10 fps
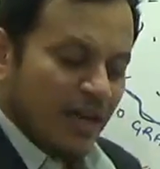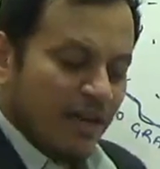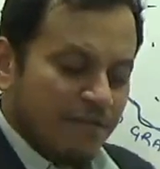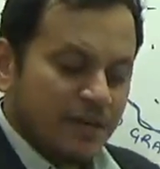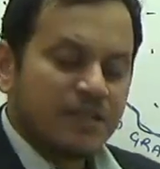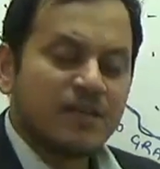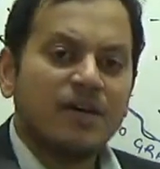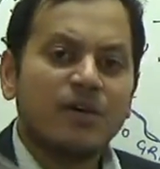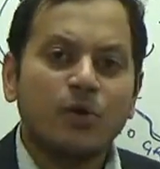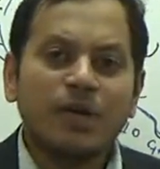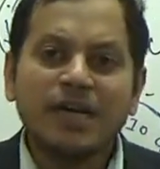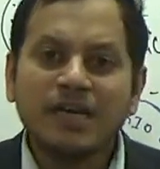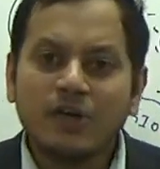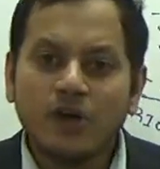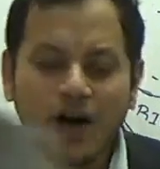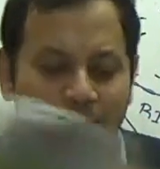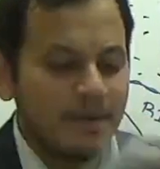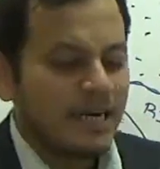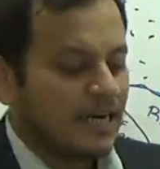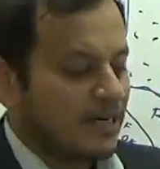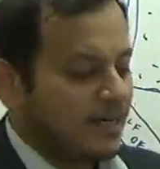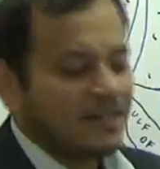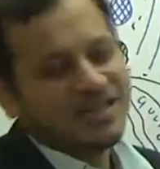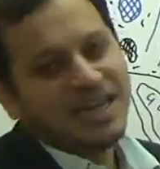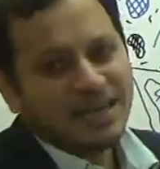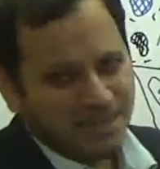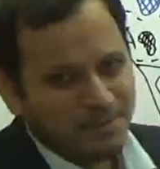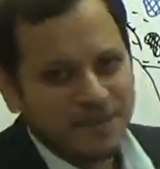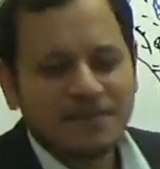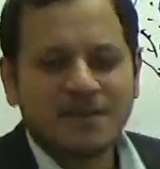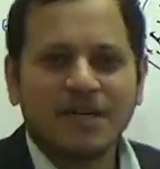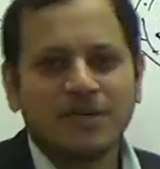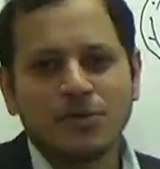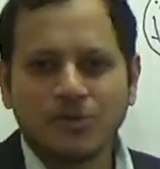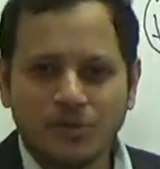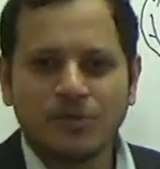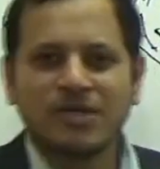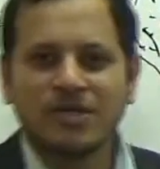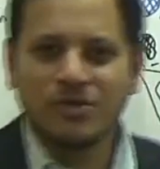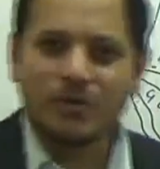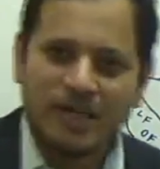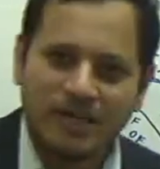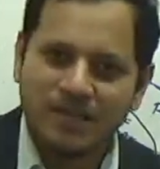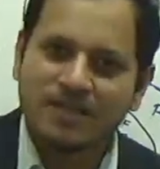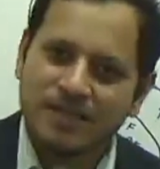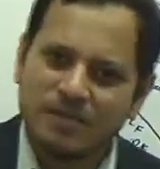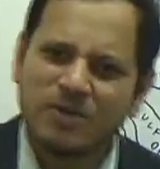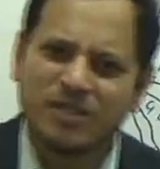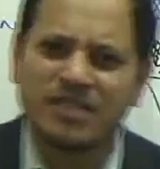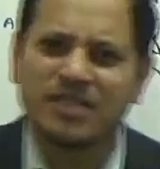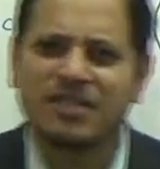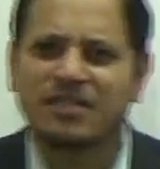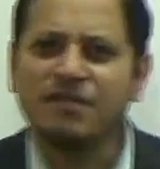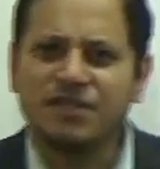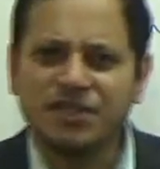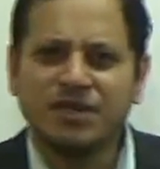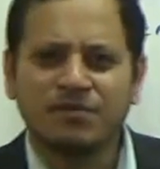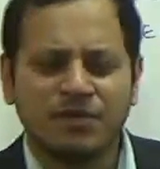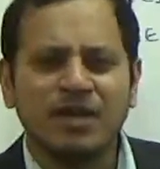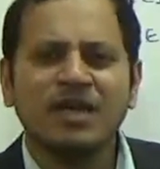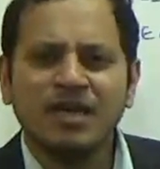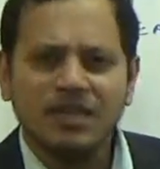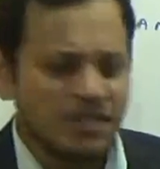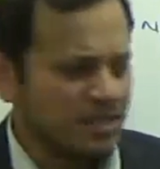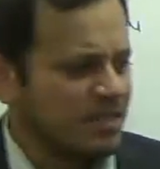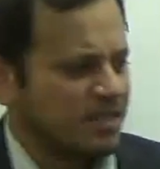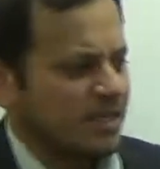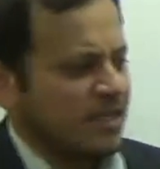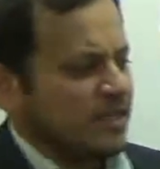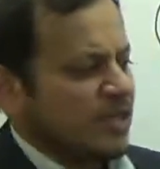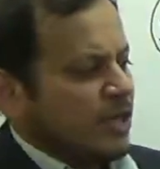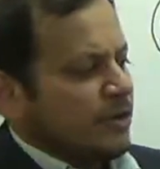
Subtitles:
If it is an Orient Longman Atlas, and I prefer that you use these two atlases because these are sufficient for general studies,